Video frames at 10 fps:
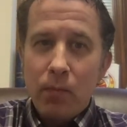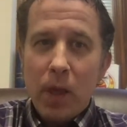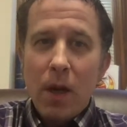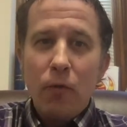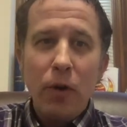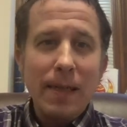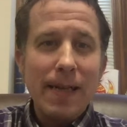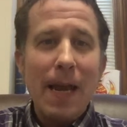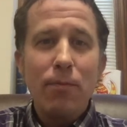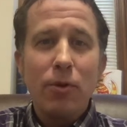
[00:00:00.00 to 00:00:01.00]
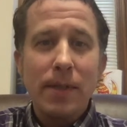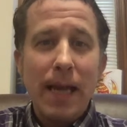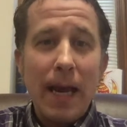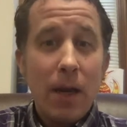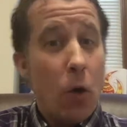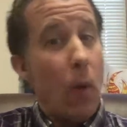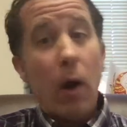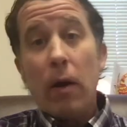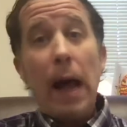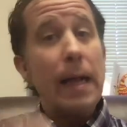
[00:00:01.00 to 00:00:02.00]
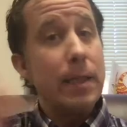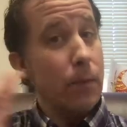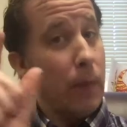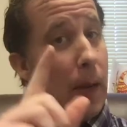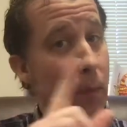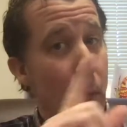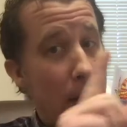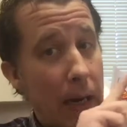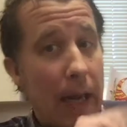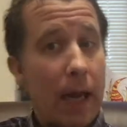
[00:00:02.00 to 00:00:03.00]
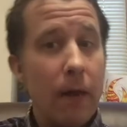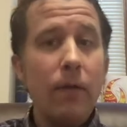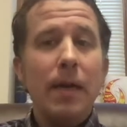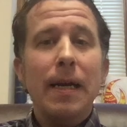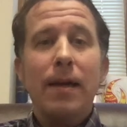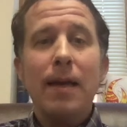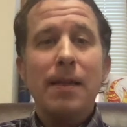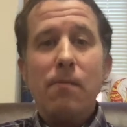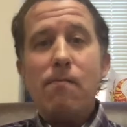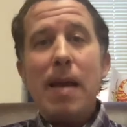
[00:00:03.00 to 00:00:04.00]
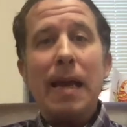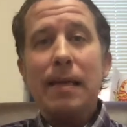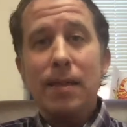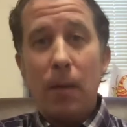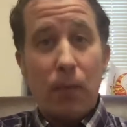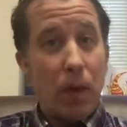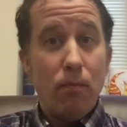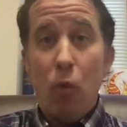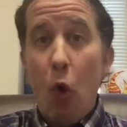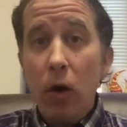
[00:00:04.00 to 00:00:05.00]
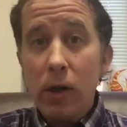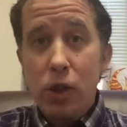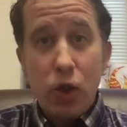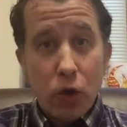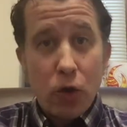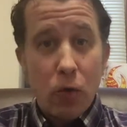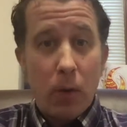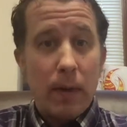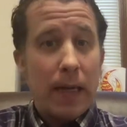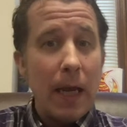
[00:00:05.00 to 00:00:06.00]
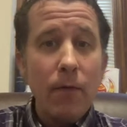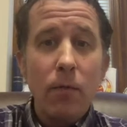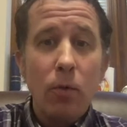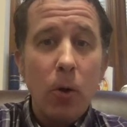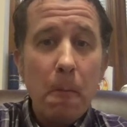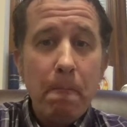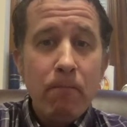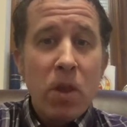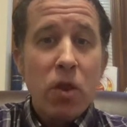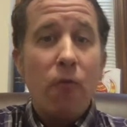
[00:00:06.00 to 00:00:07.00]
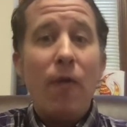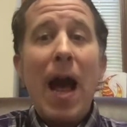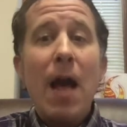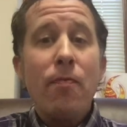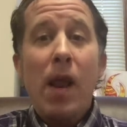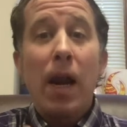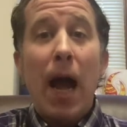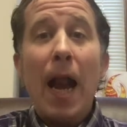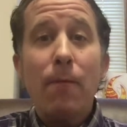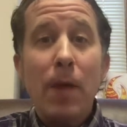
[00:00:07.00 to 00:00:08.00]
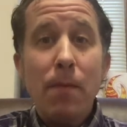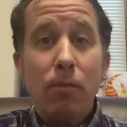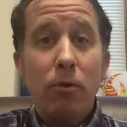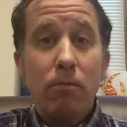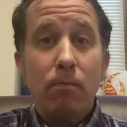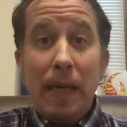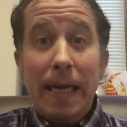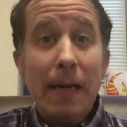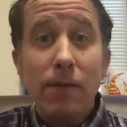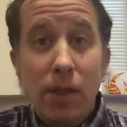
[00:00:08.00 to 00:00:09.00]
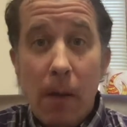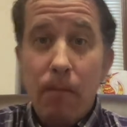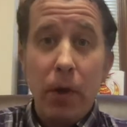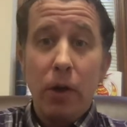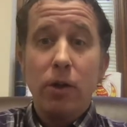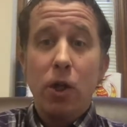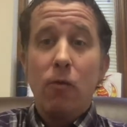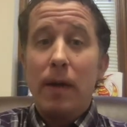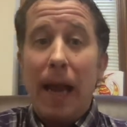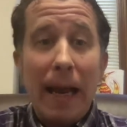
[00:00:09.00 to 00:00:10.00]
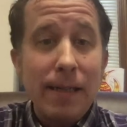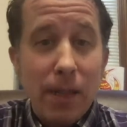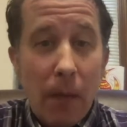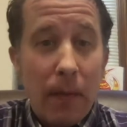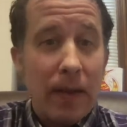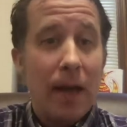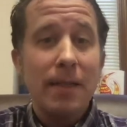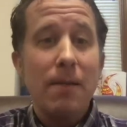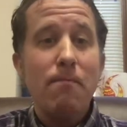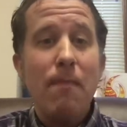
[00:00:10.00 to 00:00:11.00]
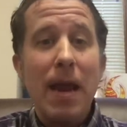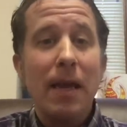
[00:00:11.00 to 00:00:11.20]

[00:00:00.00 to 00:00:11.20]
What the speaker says: For example, saying, well, lots of people believe doesn't make something more true or believable. The fact that a lot of people believe something or don't like something doesn't make